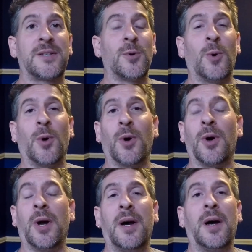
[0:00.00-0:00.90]

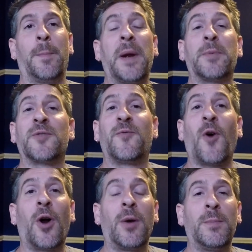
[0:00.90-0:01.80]
or uh, Pepperidge
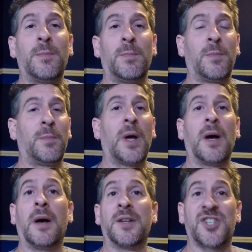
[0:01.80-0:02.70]
Farm
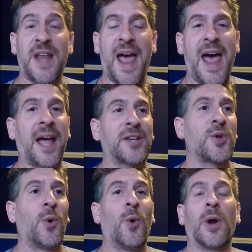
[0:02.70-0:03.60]
uh, snacks
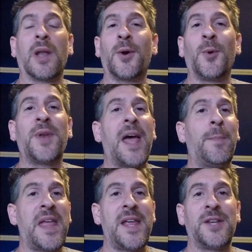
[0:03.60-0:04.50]
or Little
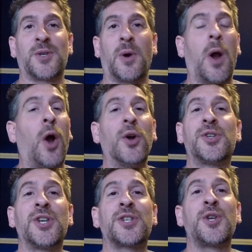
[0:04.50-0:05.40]
Debbie's or, or
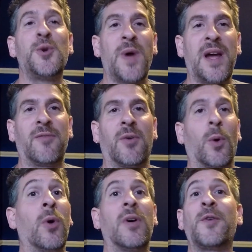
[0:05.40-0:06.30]
just whoever,
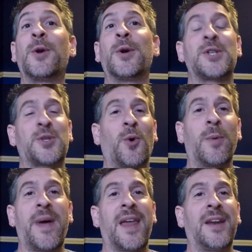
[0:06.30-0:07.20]
or if you're a store
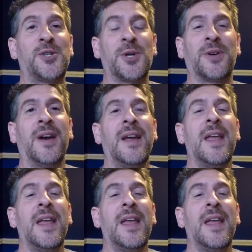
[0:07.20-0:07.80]
manager